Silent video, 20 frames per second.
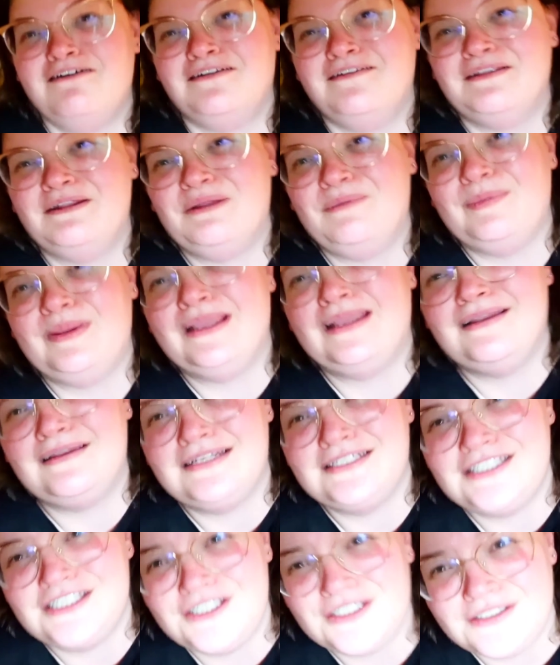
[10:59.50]
a little bit.
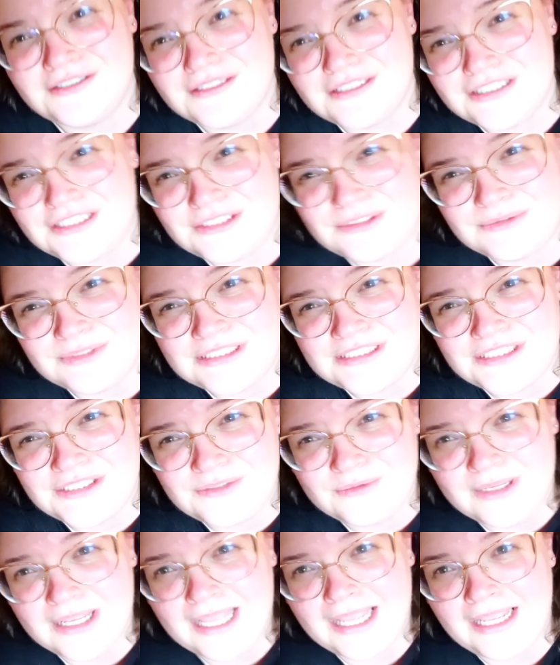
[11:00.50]
Is this
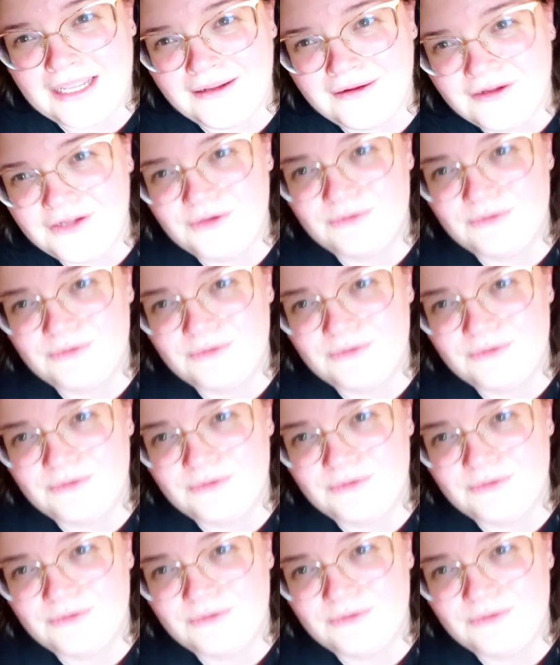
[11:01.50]
okay? Are you